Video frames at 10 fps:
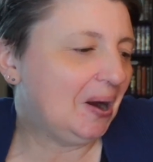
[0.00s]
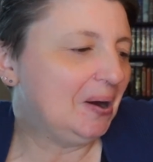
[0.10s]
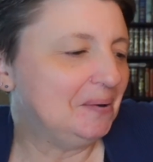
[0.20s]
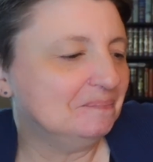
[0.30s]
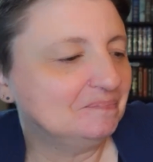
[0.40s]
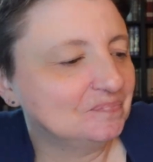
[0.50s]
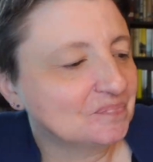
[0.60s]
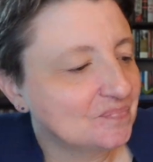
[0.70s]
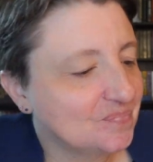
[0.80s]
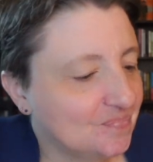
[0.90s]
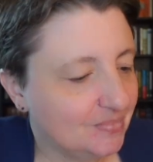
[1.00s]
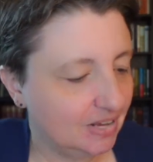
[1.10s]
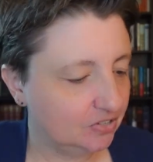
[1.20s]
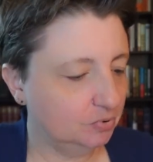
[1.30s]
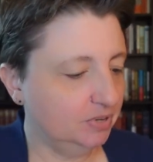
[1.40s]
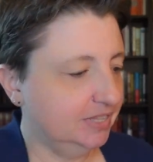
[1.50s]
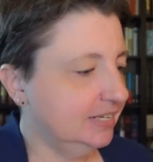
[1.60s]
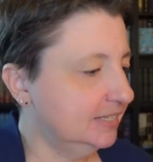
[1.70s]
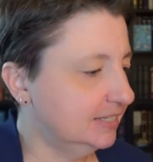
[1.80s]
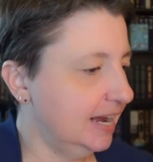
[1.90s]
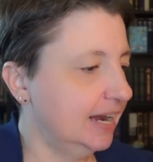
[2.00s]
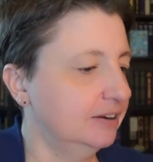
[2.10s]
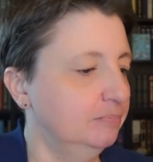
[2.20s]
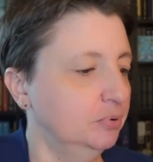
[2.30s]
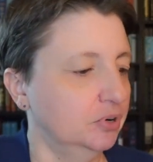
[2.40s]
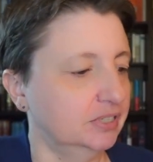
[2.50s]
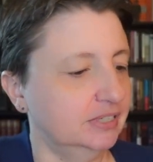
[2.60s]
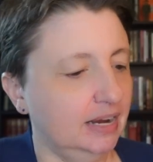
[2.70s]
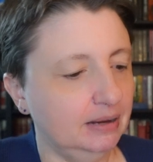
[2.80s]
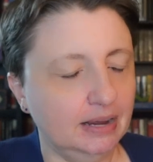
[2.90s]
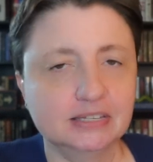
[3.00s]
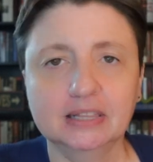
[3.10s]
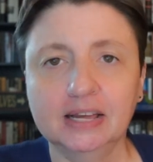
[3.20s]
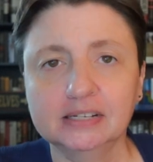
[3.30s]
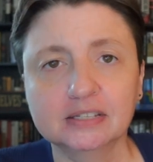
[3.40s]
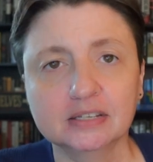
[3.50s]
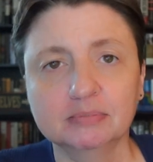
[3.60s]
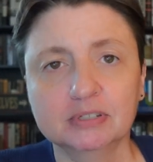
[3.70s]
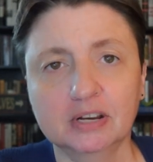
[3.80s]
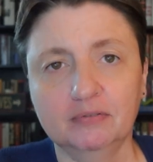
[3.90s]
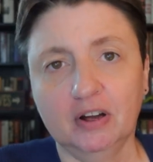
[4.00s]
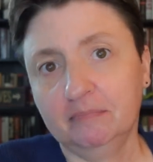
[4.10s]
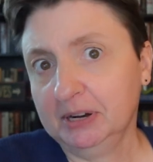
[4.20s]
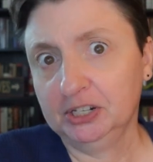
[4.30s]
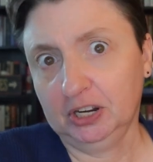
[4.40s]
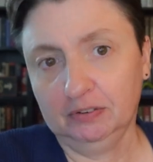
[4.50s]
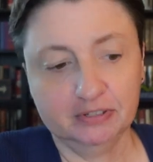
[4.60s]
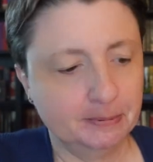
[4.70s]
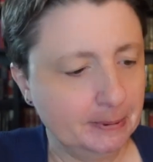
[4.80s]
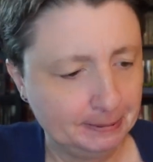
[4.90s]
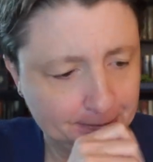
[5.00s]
um, so with this stack of books, I, I, selected some stuff off my shelves.